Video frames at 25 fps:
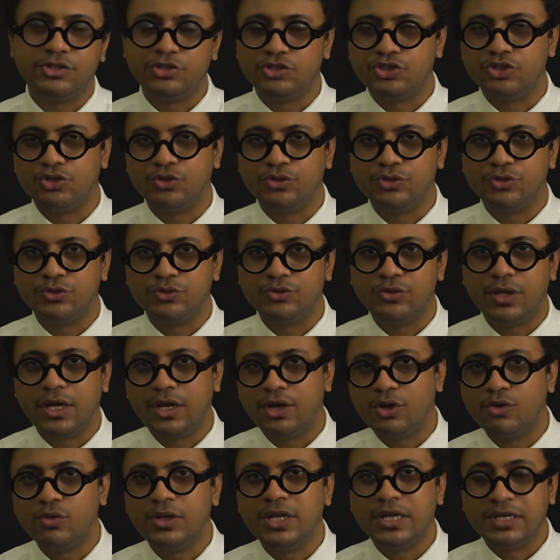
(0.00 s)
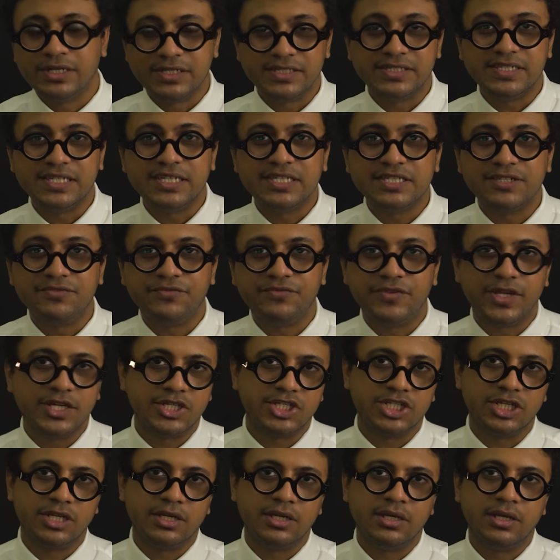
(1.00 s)
to show you how diseased
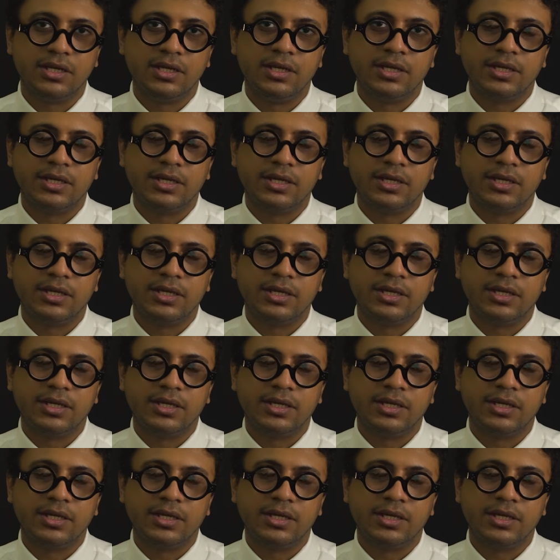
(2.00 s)
fascia